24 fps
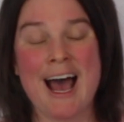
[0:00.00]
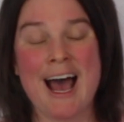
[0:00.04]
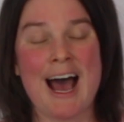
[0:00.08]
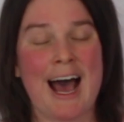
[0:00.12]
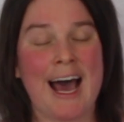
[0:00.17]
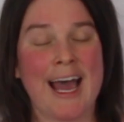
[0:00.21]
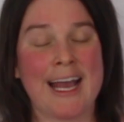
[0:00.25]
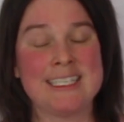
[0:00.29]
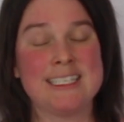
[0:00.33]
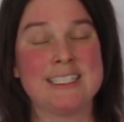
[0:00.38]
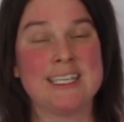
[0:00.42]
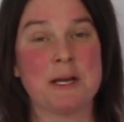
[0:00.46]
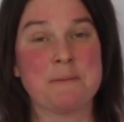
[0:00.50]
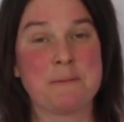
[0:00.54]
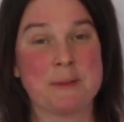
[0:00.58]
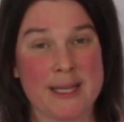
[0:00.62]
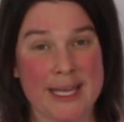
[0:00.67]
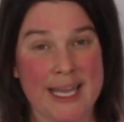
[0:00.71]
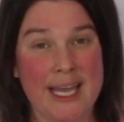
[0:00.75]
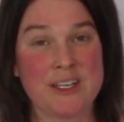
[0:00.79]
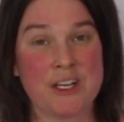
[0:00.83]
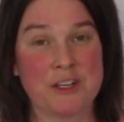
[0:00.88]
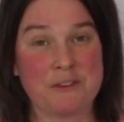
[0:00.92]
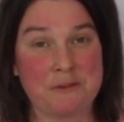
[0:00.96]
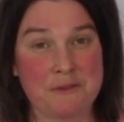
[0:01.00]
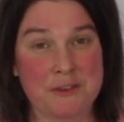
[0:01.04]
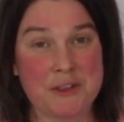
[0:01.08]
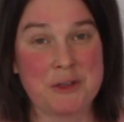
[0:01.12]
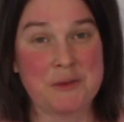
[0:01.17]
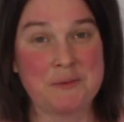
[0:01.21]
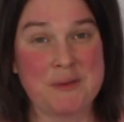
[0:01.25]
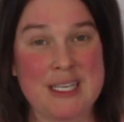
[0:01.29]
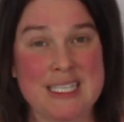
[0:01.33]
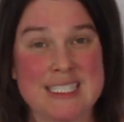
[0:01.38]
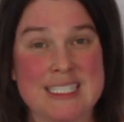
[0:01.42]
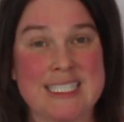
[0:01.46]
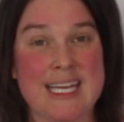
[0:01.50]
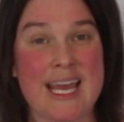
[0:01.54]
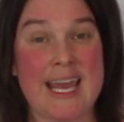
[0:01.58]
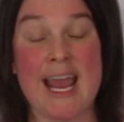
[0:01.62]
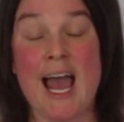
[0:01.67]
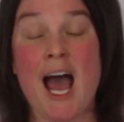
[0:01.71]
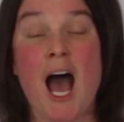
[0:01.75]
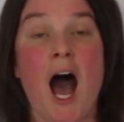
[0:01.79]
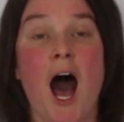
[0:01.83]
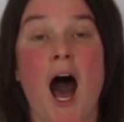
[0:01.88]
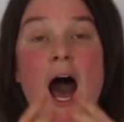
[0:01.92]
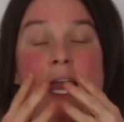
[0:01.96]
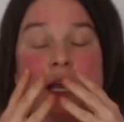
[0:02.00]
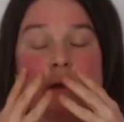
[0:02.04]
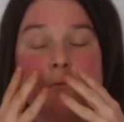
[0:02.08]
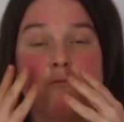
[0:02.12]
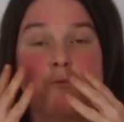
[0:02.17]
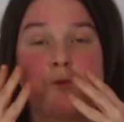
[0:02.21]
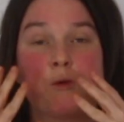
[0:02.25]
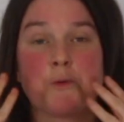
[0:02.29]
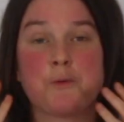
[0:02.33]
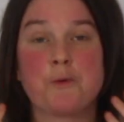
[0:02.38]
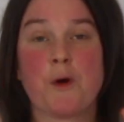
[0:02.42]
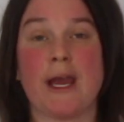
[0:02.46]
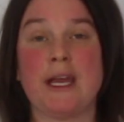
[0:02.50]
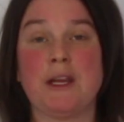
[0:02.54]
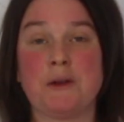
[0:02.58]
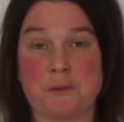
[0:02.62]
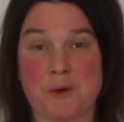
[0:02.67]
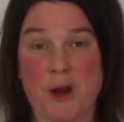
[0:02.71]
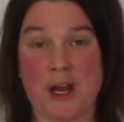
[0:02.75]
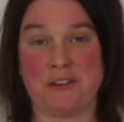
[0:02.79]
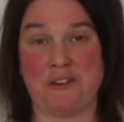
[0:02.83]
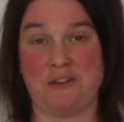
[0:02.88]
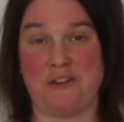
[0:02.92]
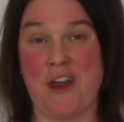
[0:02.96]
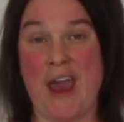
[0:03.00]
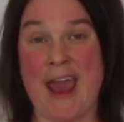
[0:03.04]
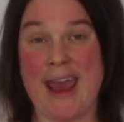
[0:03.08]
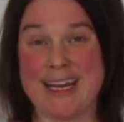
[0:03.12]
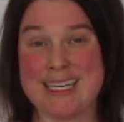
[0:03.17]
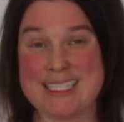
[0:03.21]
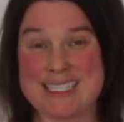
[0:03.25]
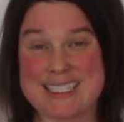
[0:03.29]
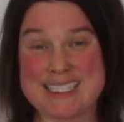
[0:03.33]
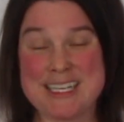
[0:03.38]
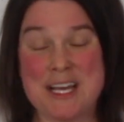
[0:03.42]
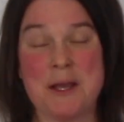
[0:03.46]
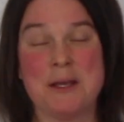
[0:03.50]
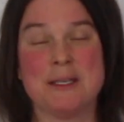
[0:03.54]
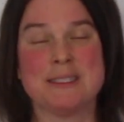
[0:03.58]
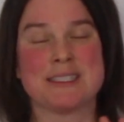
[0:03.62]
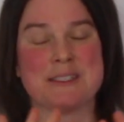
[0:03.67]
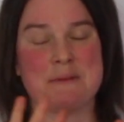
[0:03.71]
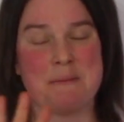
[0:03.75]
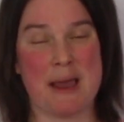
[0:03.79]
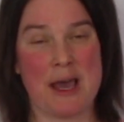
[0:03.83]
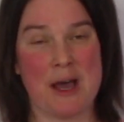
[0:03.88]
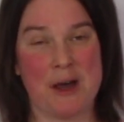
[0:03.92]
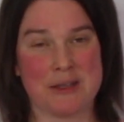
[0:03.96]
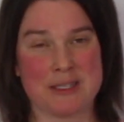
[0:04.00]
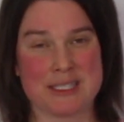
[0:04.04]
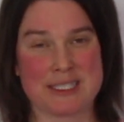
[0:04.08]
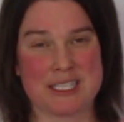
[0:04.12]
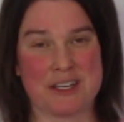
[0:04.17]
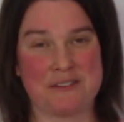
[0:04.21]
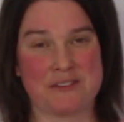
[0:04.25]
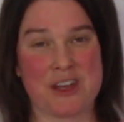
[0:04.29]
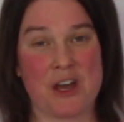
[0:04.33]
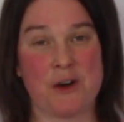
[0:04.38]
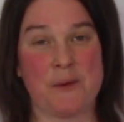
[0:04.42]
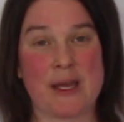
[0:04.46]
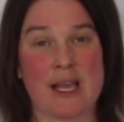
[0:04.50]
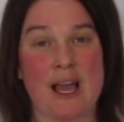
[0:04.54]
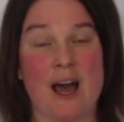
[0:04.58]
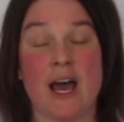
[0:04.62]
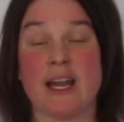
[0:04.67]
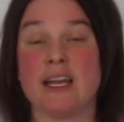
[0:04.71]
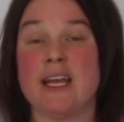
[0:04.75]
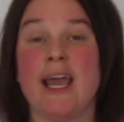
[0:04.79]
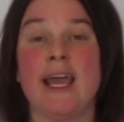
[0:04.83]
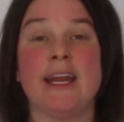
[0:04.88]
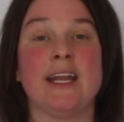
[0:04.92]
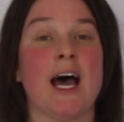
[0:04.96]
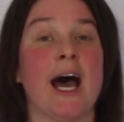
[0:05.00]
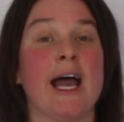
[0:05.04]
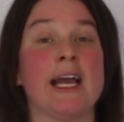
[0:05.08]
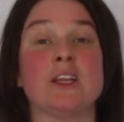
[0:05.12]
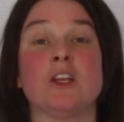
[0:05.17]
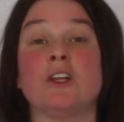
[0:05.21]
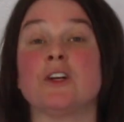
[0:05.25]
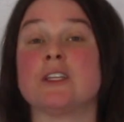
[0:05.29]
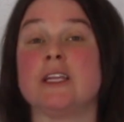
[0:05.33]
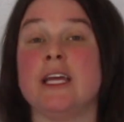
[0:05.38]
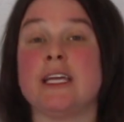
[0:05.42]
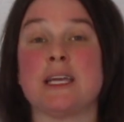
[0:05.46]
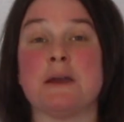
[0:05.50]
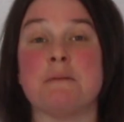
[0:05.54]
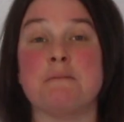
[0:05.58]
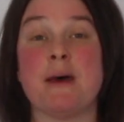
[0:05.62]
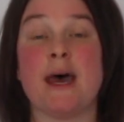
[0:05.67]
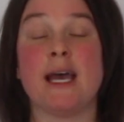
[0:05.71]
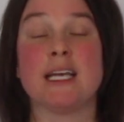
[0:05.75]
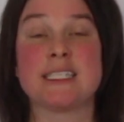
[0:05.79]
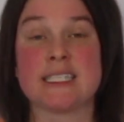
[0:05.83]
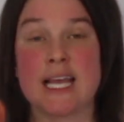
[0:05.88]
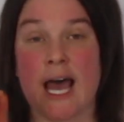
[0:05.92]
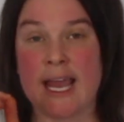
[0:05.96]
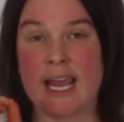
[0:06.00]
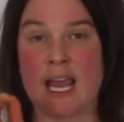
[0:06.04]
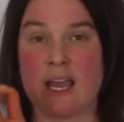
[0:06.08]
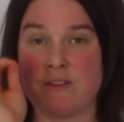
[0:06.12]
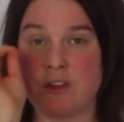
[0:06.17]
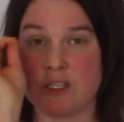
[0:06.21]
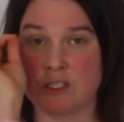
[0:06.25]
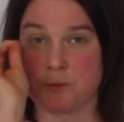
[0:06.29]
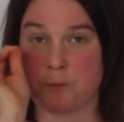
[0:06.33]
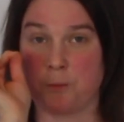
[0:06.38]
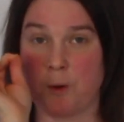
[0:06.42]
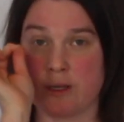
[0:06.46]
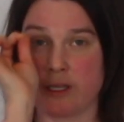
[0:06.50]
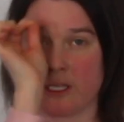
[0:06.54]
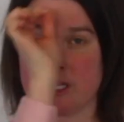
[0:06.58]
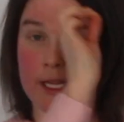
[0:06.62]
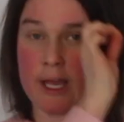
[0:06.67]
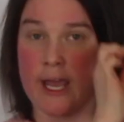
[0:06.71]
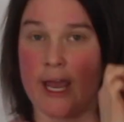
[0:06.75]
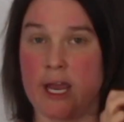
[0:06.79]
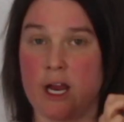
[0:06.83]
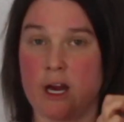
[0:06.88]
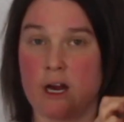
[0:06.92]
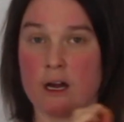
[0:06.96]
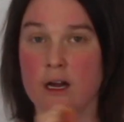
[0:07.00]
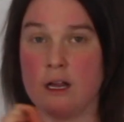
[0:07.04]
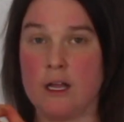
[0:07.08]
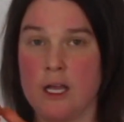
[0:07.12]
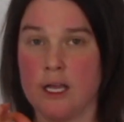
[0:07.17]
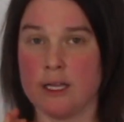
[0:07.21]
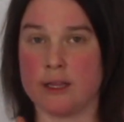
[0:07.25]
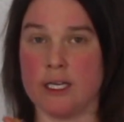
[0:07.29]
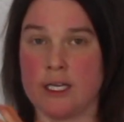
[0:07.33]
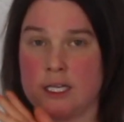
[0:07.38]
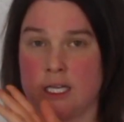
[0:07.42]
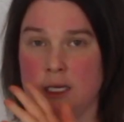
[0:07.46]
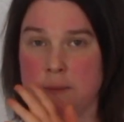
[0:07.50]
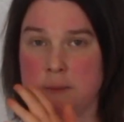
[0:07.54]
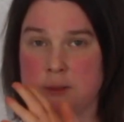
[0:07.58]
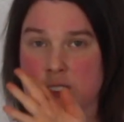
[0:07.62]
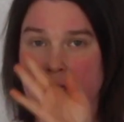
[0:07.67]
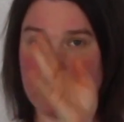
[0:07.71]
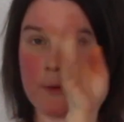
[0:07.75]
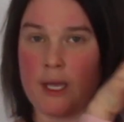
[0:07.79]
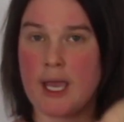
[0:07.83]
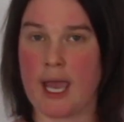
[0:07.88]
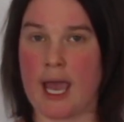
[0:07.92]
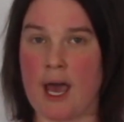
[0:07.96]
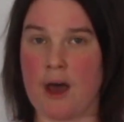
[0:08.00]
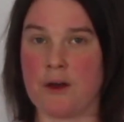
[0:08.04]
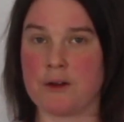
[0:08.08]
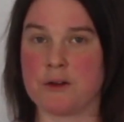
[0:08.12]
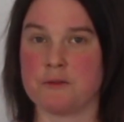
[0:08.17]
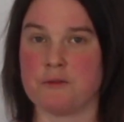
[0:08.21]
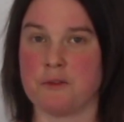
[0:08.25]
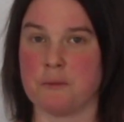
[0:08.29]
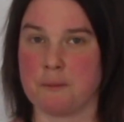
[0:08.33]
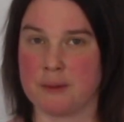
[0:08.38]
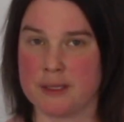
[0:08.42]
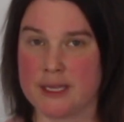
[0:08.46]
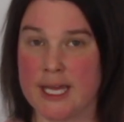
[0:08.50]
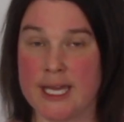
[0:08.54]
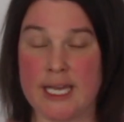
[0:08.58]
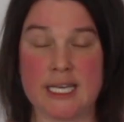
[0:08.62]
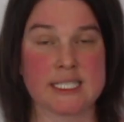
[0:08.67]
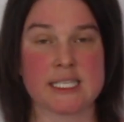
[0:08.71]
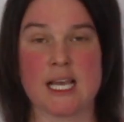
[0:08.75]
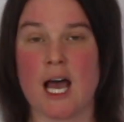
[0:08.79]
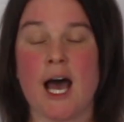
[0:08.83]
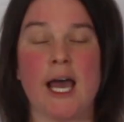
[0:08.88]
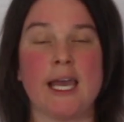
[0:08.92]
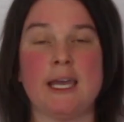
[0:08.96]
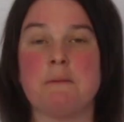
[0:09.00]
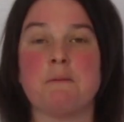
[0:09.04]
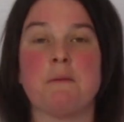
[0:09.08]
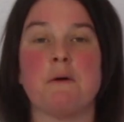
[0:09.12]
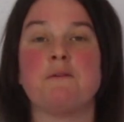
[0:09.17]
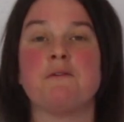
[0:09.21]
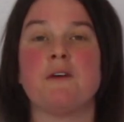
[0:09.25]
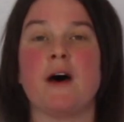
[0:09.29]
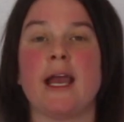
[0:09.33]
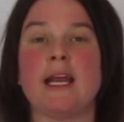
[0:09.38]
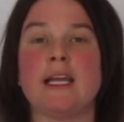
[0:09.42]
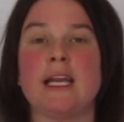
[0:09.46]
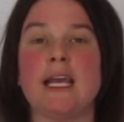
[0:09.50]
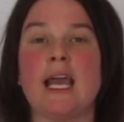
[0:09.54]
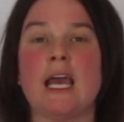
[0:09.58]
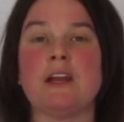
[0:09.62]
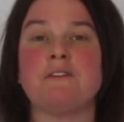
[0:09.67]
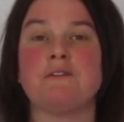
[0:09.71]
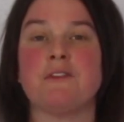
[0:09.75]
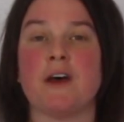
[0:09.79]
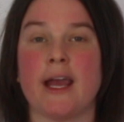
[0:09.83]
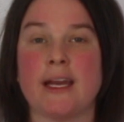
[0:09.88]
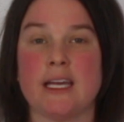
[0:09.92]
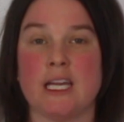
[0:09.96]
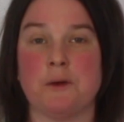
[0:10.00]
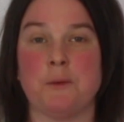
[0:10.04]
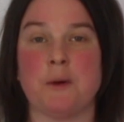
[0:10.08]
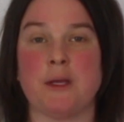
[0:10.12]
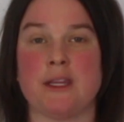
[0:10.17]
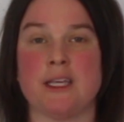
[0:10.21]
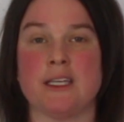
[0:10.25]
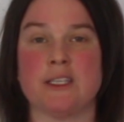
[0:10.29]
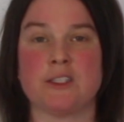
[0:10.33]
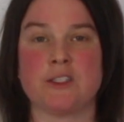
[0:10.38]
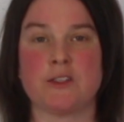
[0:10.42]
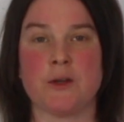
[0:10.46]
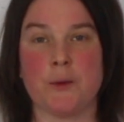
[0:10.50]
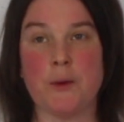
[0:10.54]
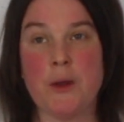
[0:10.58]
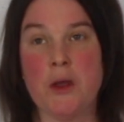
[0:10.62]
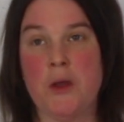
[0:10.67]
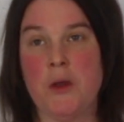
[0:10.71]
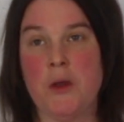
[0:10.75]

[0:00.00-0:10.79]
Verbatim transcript: I did not plan on filming today. I am bright red-faced, some health stuff going on, and I look like a mess. I have this one little hair that keeps going out of place. I am fighting and fighting with it, so